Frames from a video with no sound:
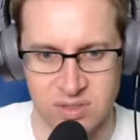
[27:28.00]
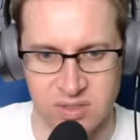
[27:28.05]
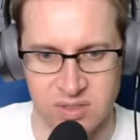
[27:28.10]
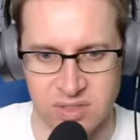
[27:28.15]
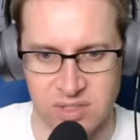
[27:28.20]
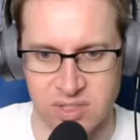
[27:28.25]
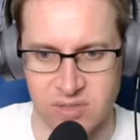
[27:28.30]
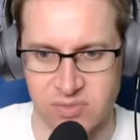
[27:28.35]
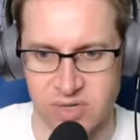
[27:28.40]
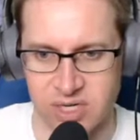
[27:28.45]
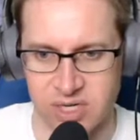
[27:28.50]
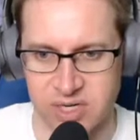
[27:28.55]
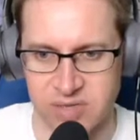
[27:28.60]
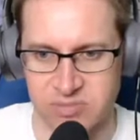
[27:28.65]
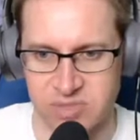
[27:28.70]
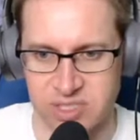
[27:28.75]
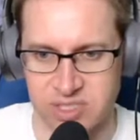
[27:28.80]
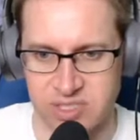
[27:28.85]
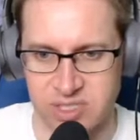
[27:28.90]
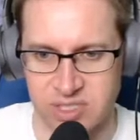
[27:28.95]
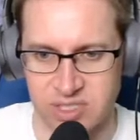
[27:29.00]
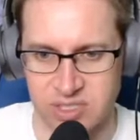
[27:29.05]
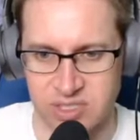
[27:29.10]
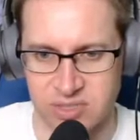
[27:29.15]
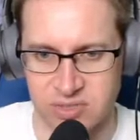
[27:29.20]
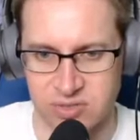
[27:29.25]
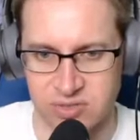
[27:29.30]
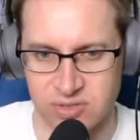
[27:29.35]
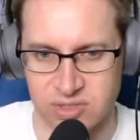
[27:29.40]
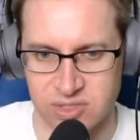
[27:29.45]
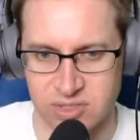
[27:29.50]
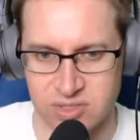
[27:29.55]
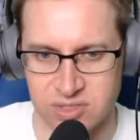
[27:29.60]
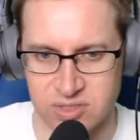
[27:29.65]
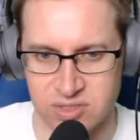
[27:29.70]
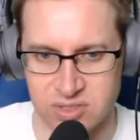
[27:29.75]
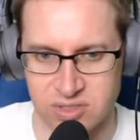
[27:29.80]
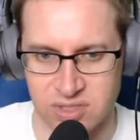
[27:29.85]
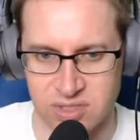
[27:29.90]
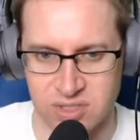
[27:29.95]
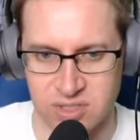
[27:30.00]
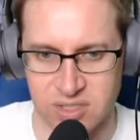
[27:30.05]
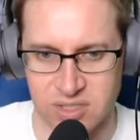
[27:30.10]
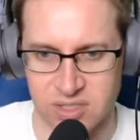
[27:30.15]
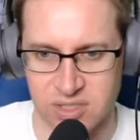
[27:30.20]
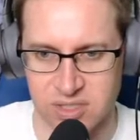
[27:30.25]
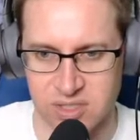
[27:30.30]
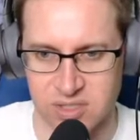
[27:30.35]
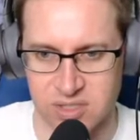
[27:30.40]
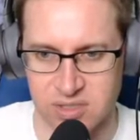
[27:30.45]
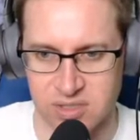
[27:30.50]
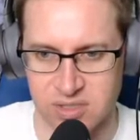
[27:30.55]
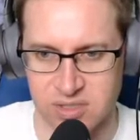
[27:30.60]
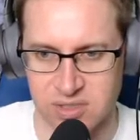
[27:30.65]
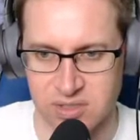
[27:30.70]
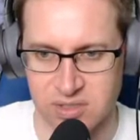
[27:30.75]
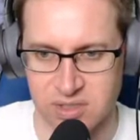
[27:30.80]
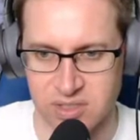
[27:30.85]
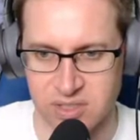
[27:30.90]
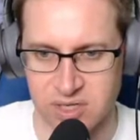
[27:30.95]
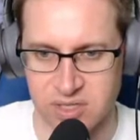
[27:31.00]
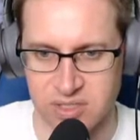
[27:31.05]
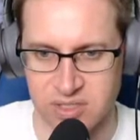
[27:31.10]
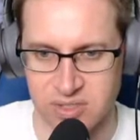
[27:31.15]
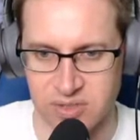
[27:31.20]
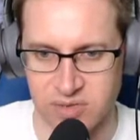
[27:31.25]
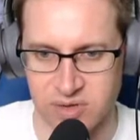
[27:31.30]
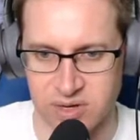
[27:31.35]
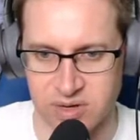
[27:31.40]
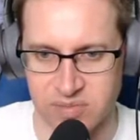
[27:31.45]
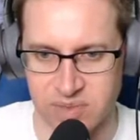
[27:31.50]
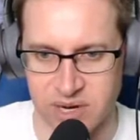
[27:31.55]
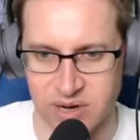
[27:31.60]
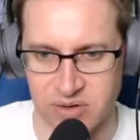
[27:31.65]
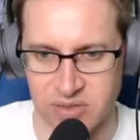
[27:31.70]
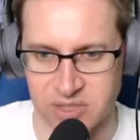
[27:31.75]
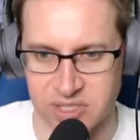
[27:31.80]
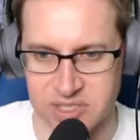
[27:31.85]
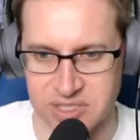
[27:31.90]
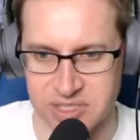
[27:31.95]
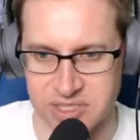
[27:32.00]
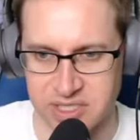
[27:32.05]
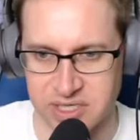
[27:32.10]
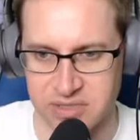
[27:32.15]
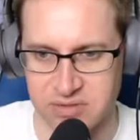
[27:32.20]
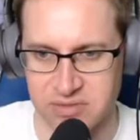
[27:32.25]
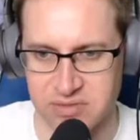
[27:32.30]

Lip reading: You know what? I'm just going to use underground power lines again.